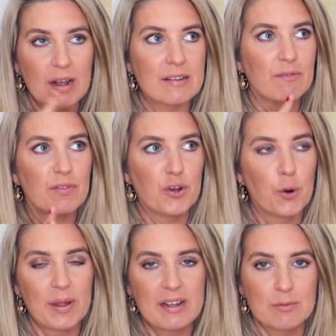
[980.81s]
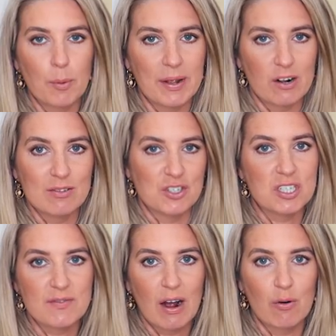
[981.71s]
as in filming, so I'm a bit
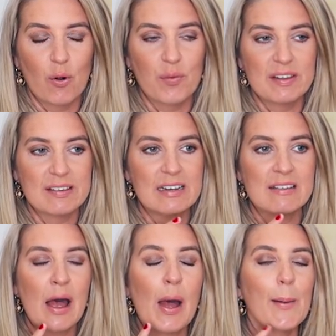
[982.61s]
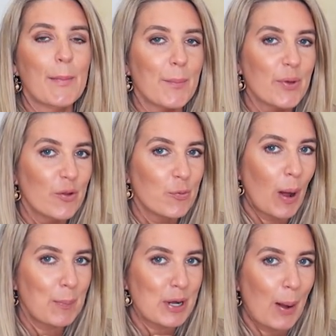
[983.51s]
conscious of how long this is. But I'm going to
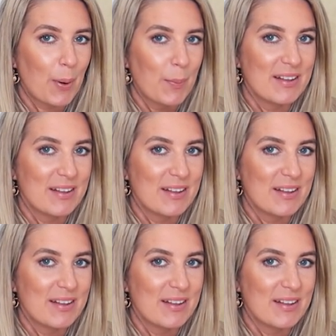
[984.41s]
put up a couple of